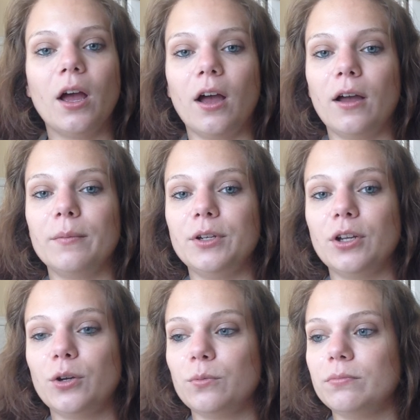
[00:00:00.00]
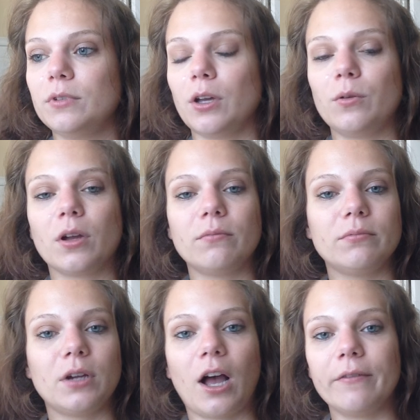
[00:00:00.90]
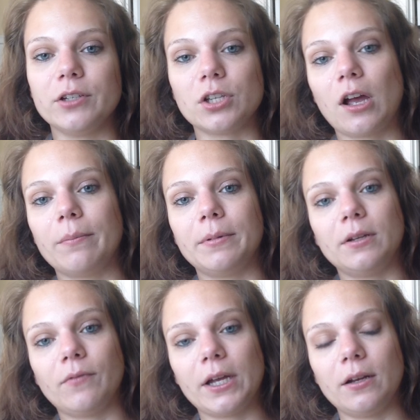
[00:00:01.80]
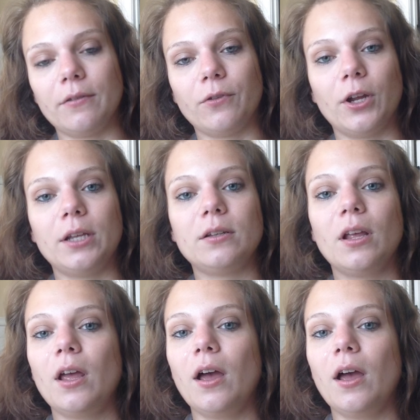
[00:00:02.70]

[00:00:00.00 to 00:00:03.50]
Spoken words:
You know, go to a coffee shop and invite a friend.